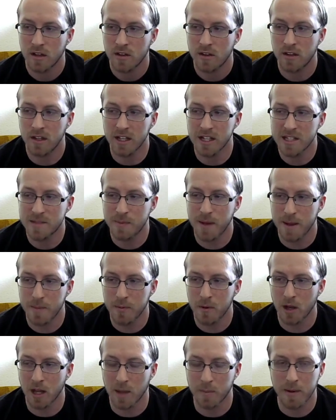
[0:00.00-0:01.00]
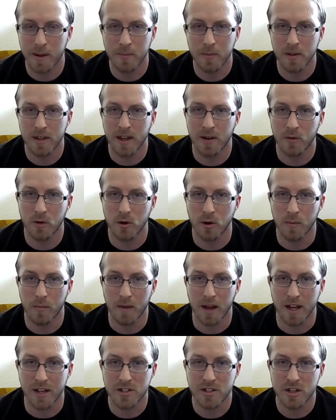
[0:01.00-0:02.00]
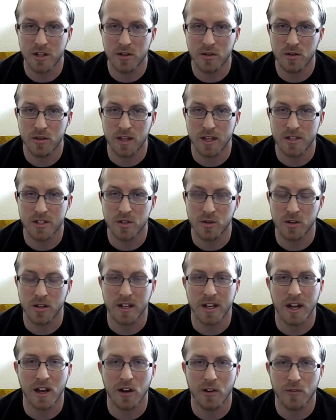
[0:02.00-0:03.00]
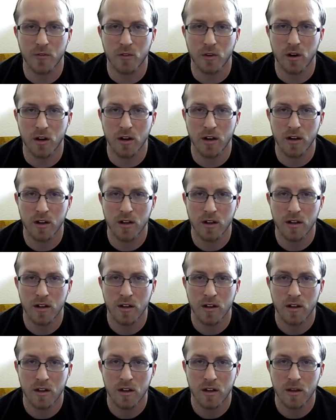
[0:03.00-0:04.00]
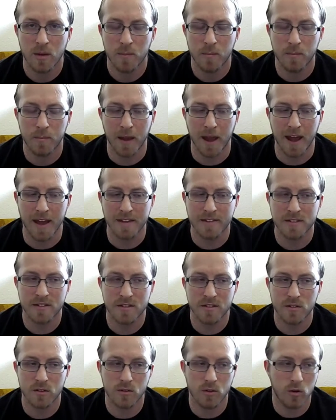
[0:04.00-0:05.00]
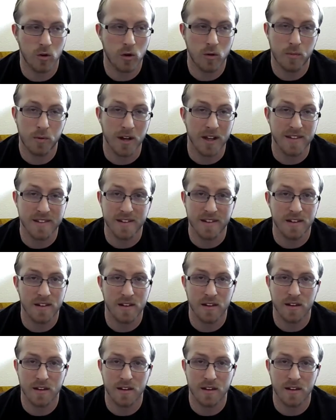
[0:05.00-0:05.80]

these people are the people that will remind you that you are cared for, past or present,